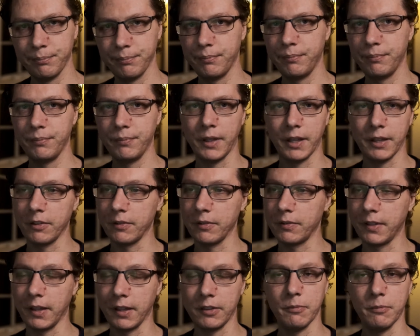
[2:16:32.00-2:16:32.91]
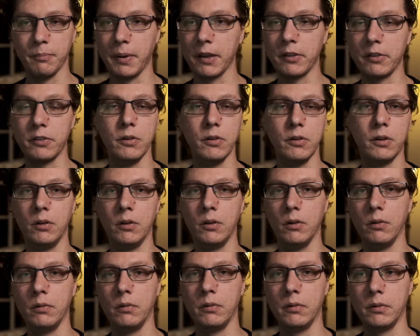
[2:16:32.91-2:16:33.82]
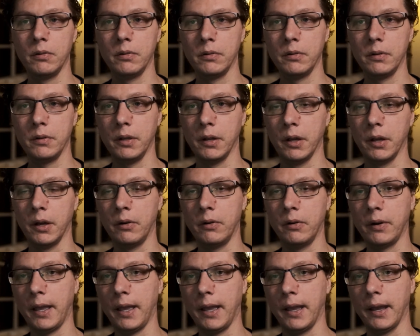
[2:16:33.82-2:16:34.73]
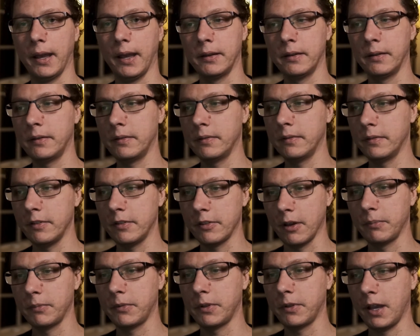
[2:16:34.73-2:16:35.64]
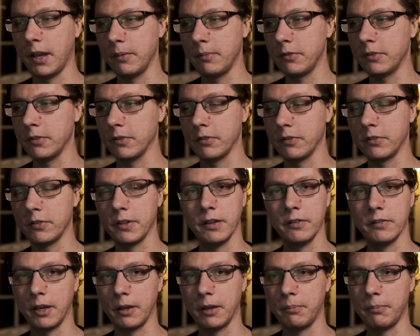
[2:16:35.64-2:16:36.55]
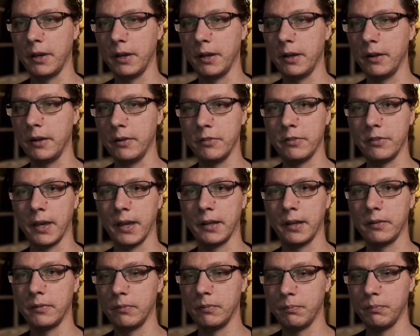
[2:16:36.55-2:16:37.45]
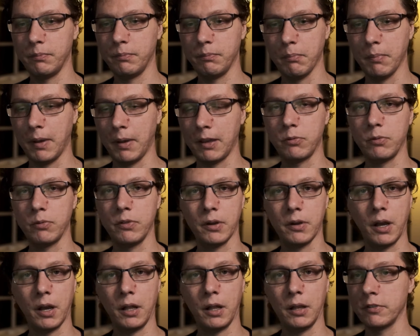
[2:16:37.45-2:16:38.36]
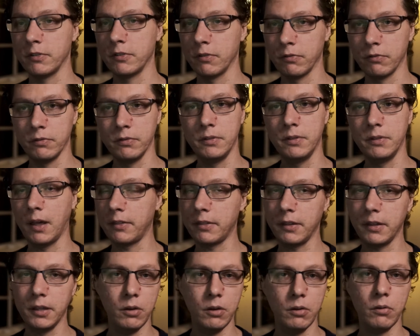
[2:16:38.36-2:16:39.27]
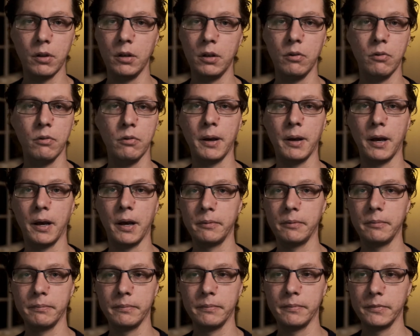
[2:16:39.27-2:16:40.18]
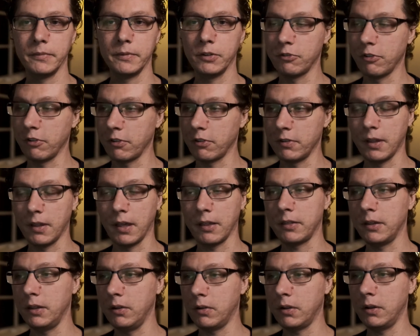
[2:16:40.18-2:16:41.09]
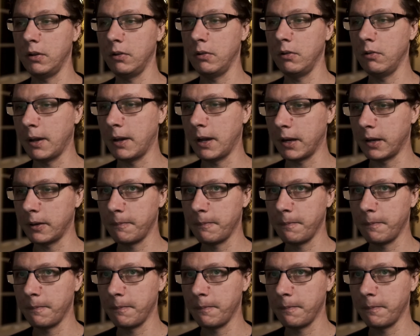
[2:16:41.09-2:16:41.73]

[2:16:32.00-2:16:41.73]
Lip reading: That's the best you can do, and sometimes there's things like players that mess with your colors and there's nothing you can do about it. There's just nothing you can do about it.